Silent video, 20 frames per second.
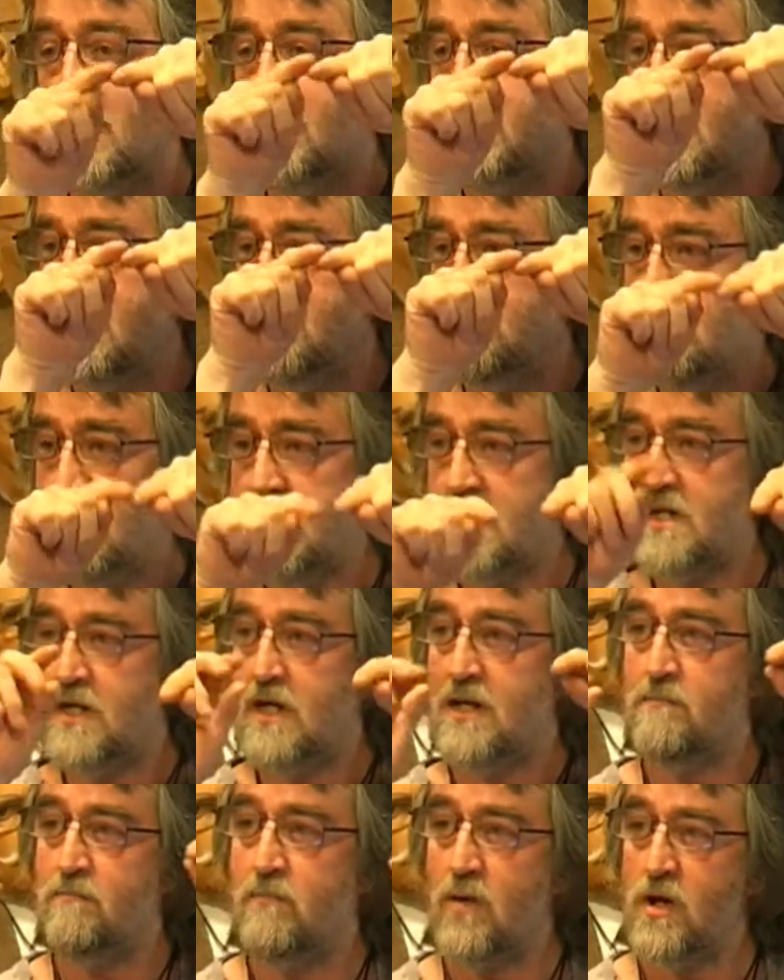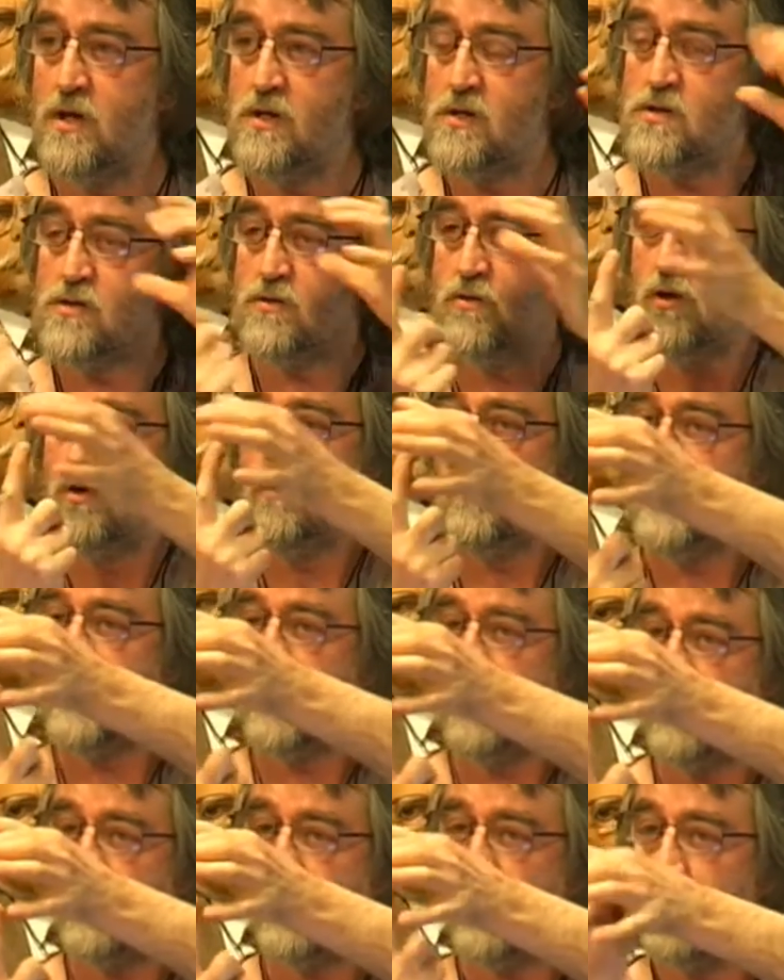and then immediately burns through. Where the
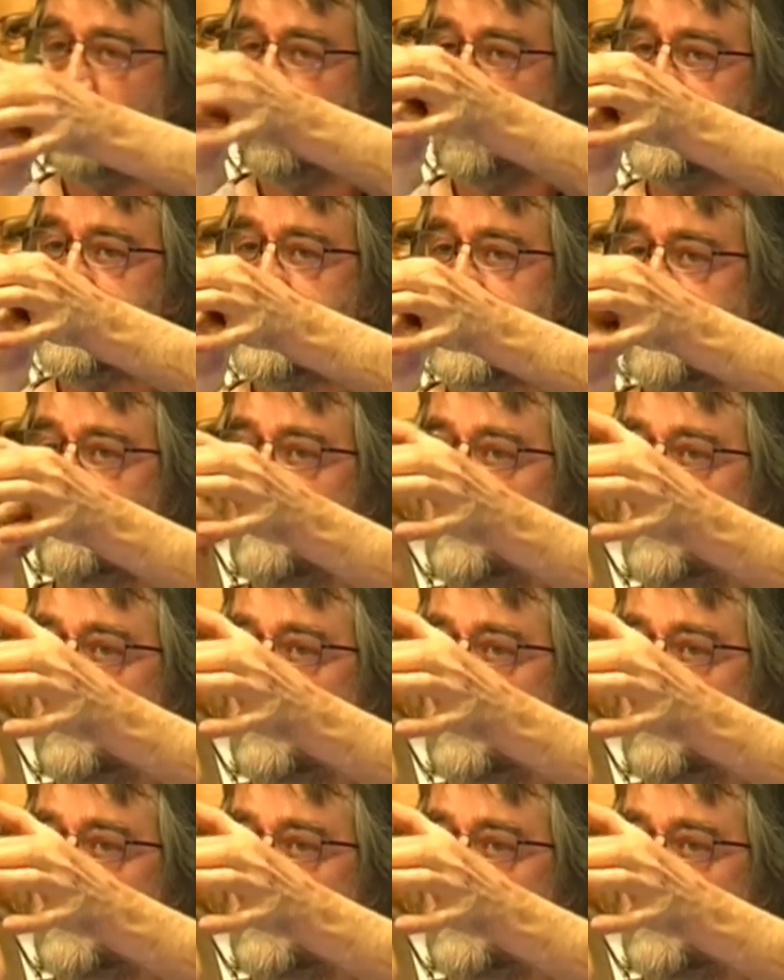control rods come